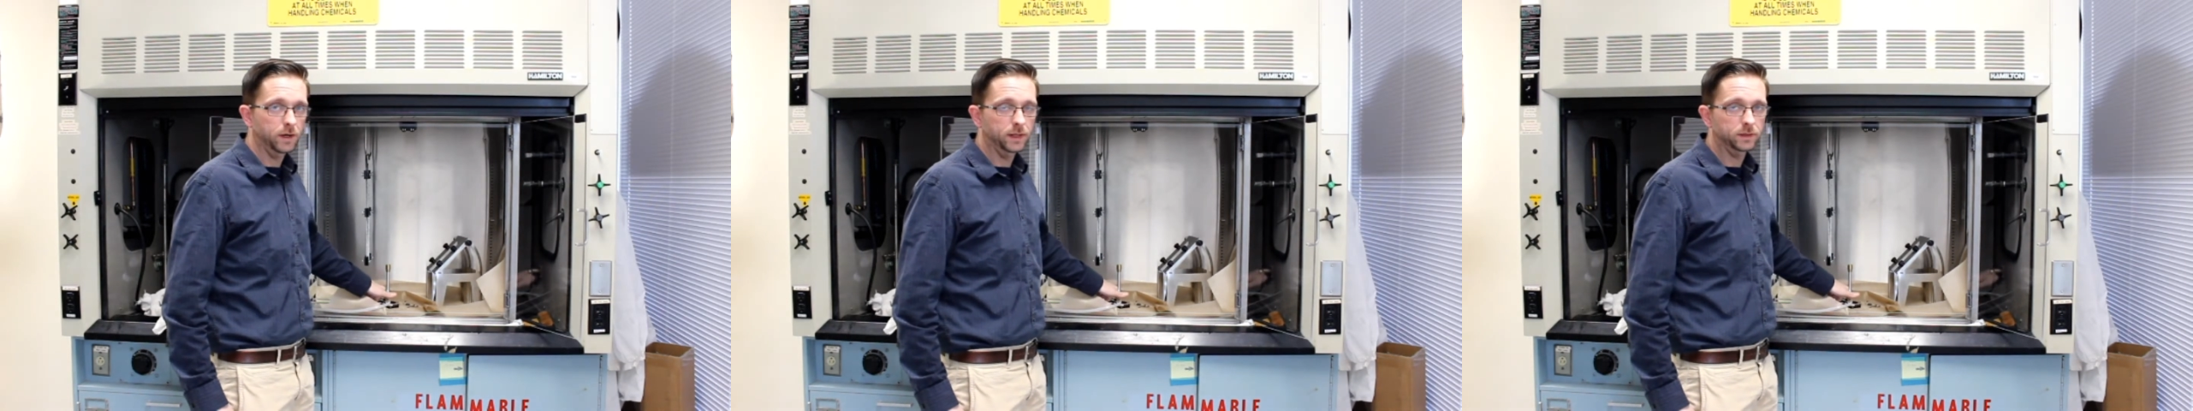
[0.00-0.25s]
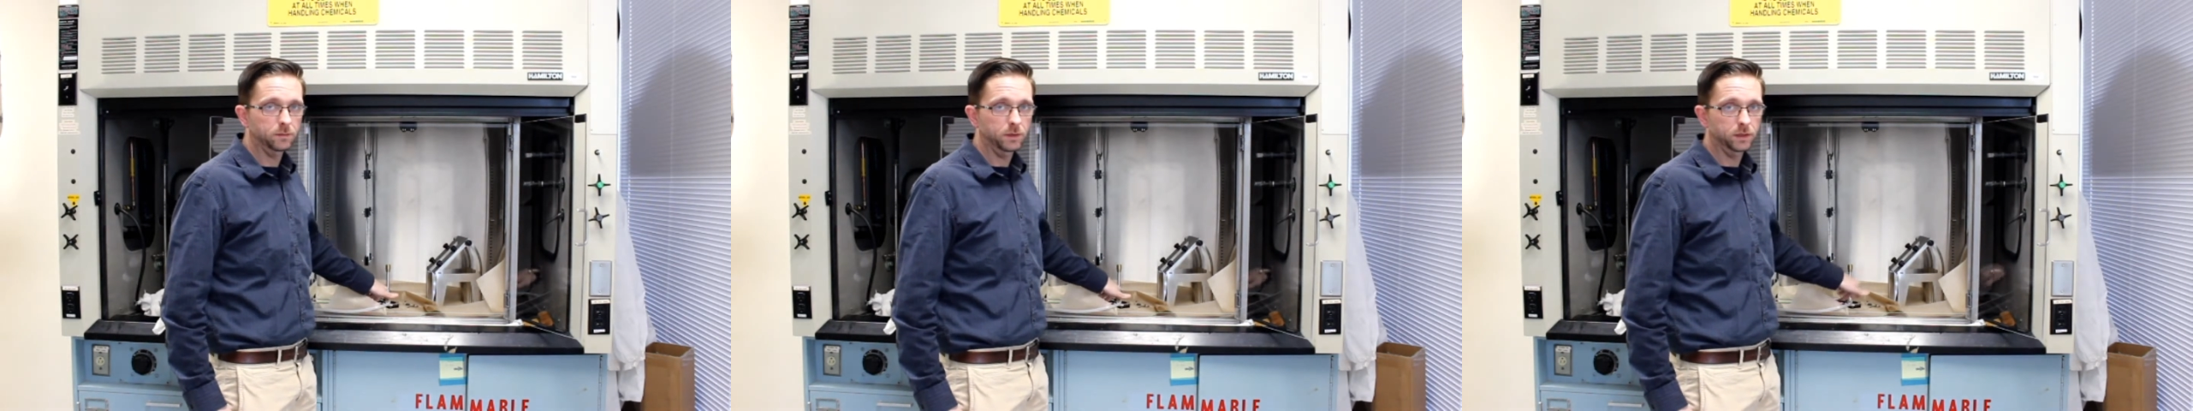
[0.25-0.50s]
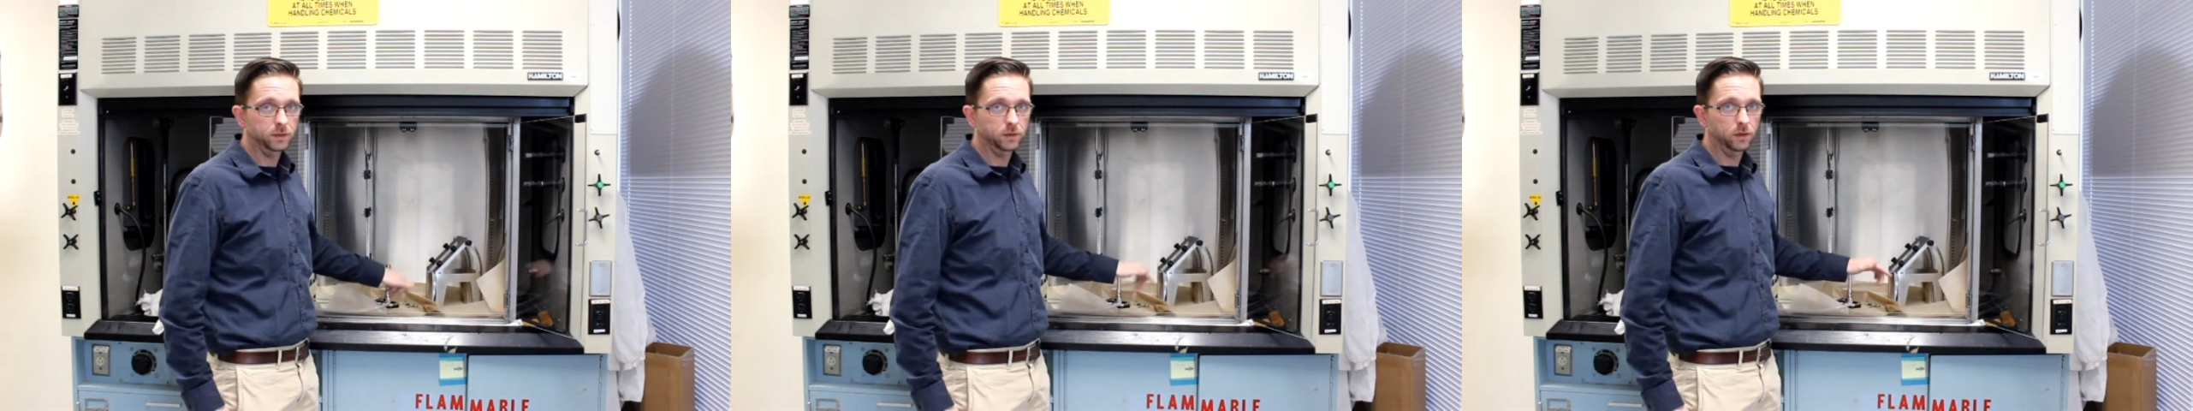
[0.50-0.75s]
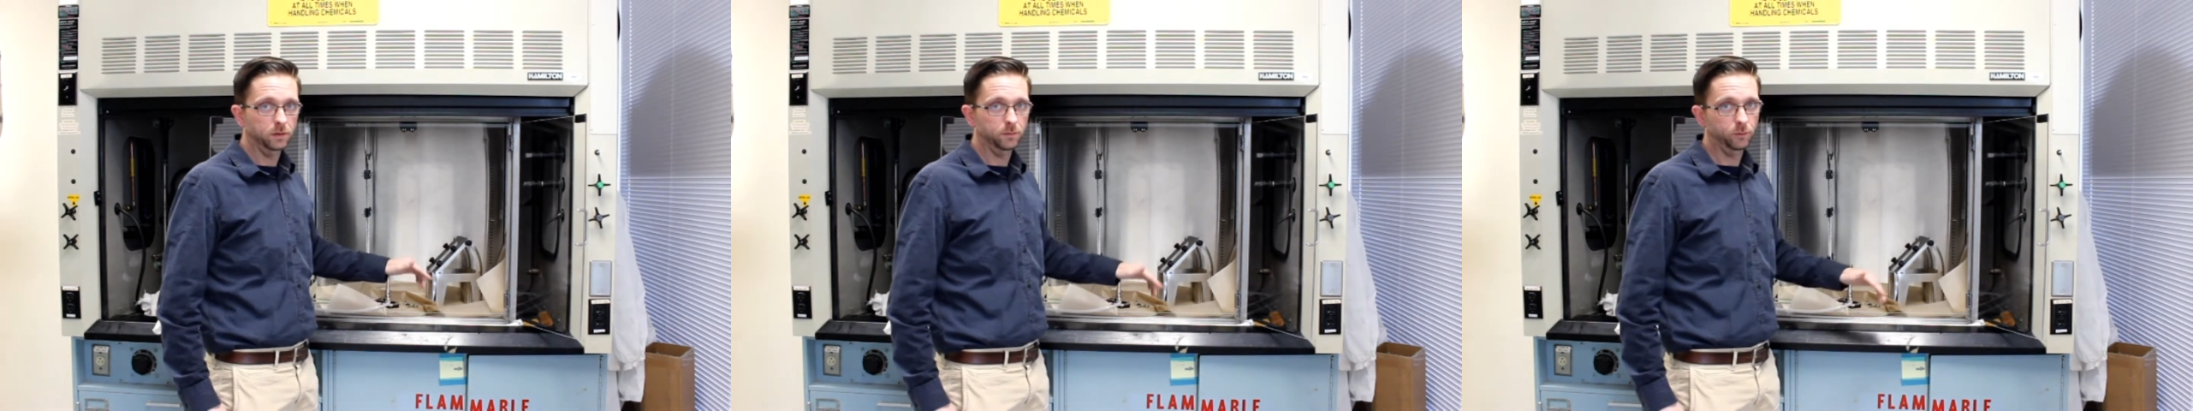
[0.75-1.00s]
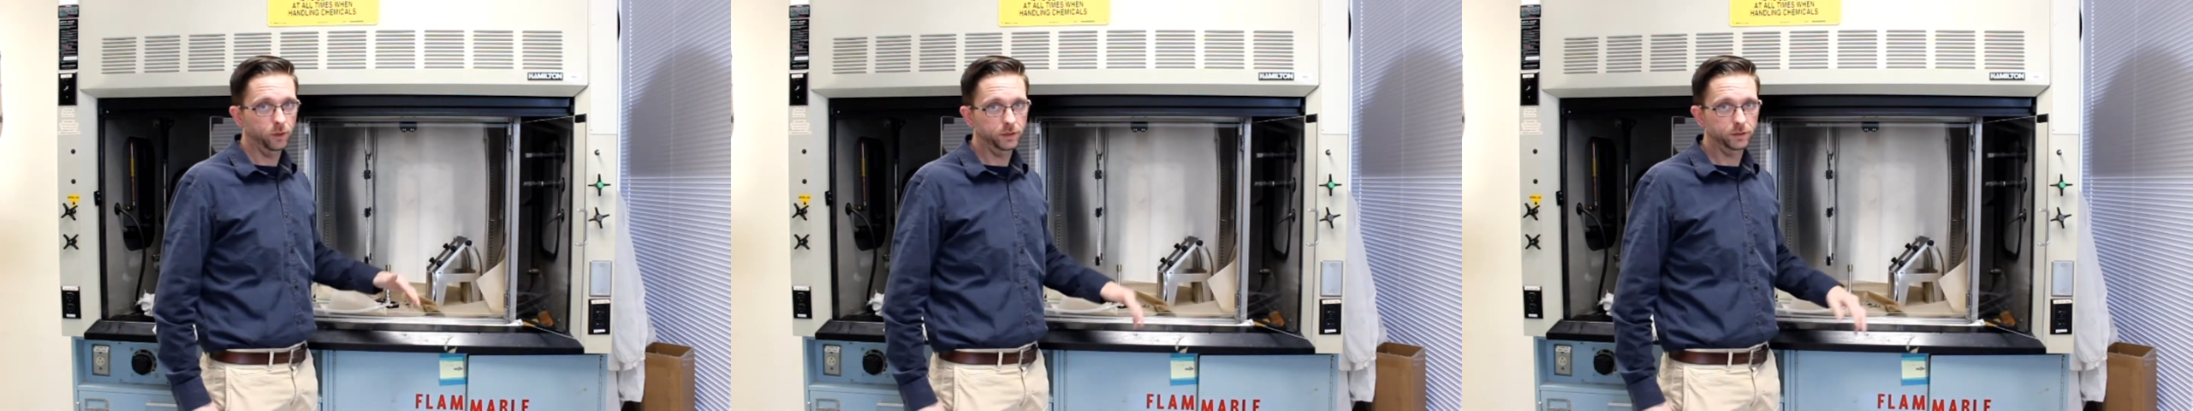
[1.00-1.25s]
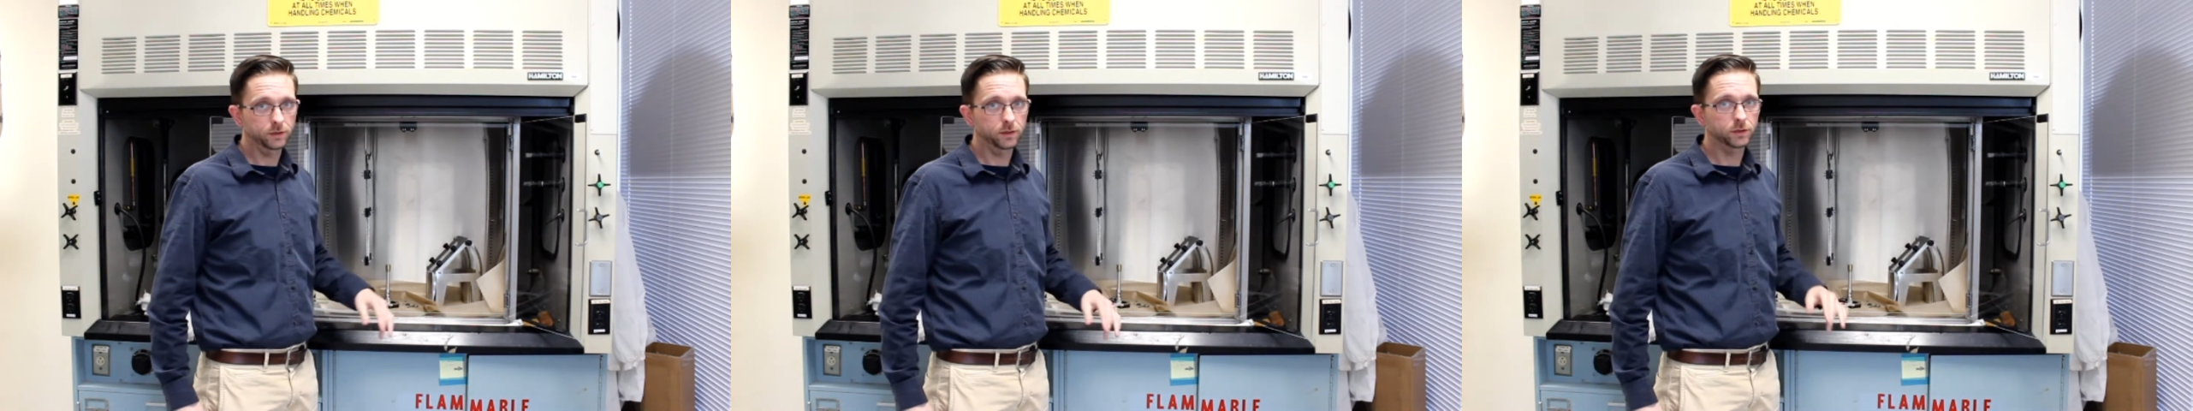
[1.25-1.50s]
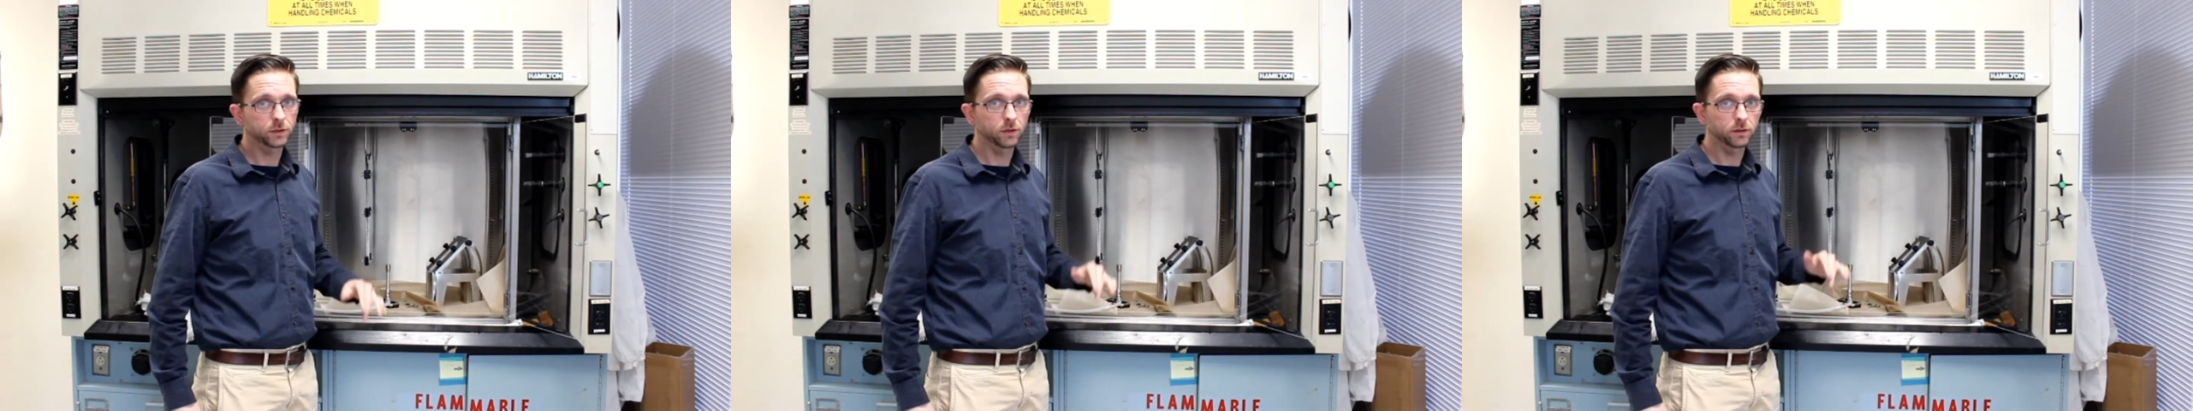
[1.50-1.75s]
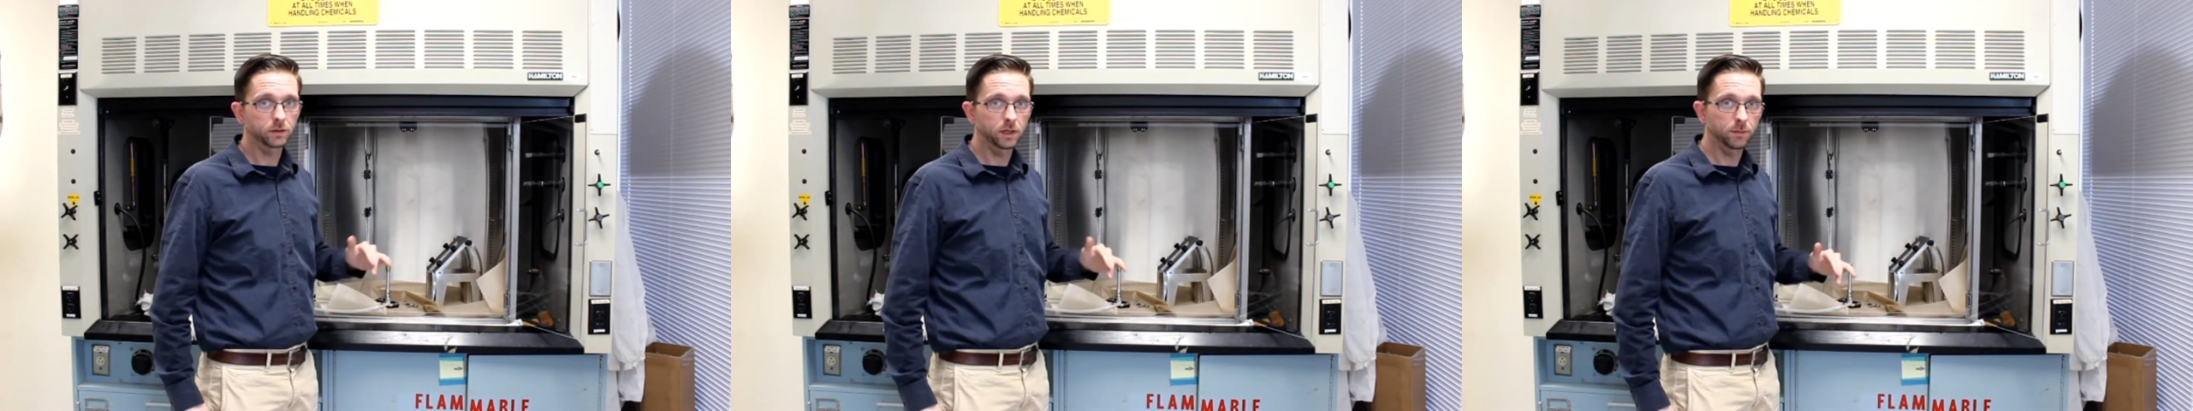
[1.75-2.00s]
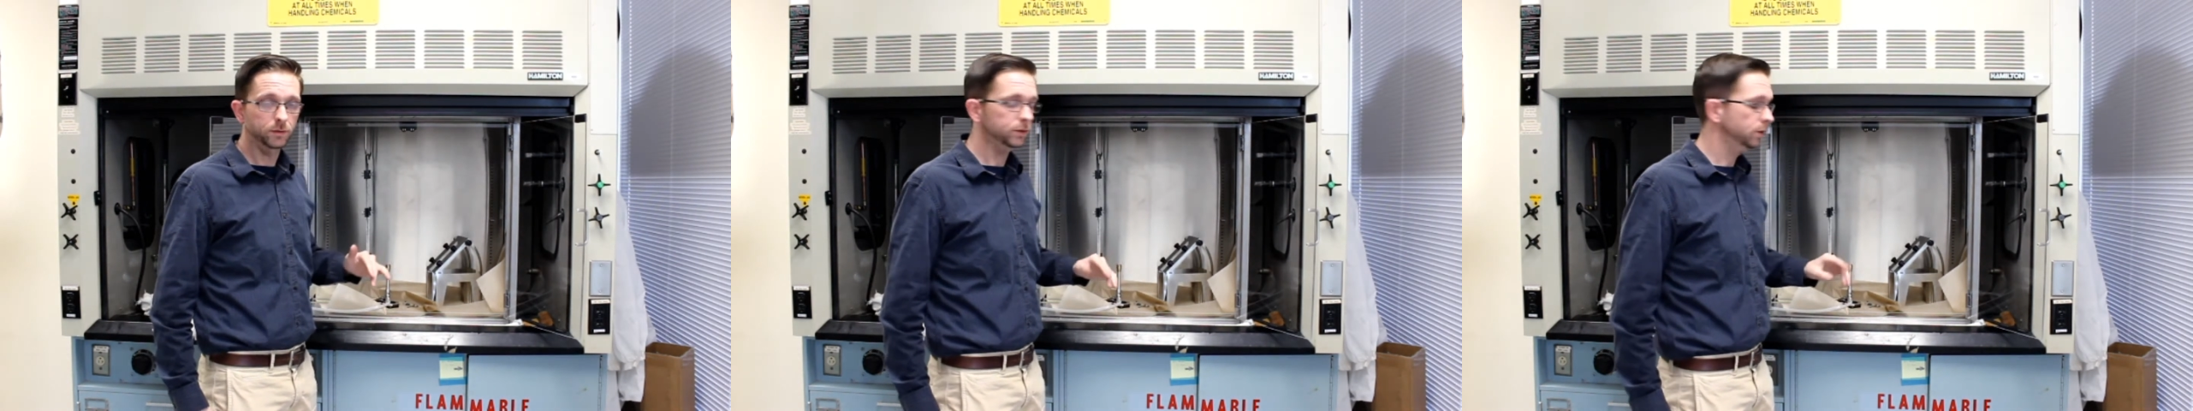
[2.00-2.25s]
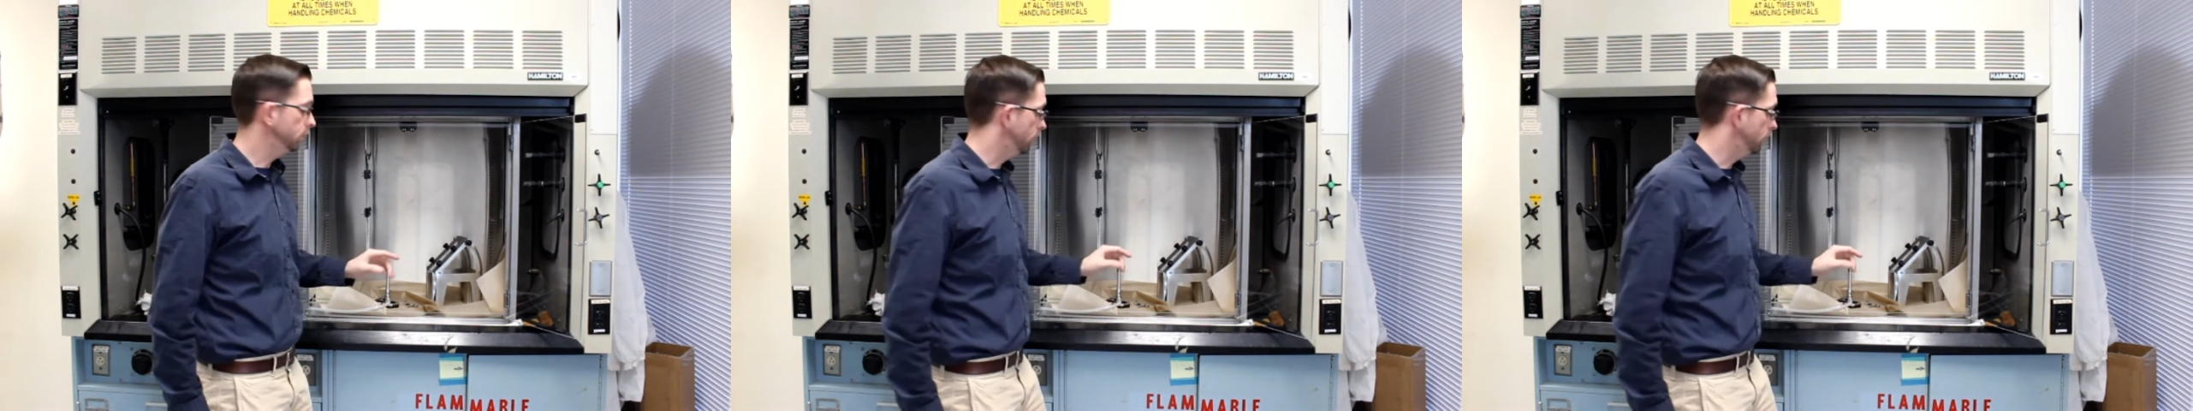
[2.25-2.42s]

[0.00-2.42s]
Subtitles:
has to be at a certain pressure, a certain temperature.